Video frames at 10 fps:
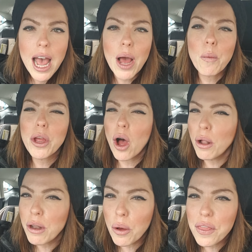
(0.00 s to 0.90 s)
And we
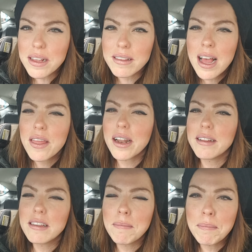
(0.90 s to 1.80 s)
all know this, that it
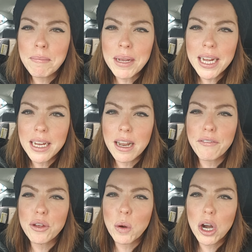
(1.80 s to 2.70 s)
doesn't mean
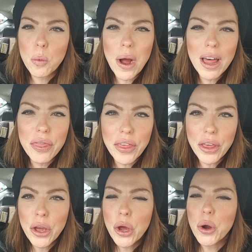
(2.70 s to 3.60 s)
if you are wealthy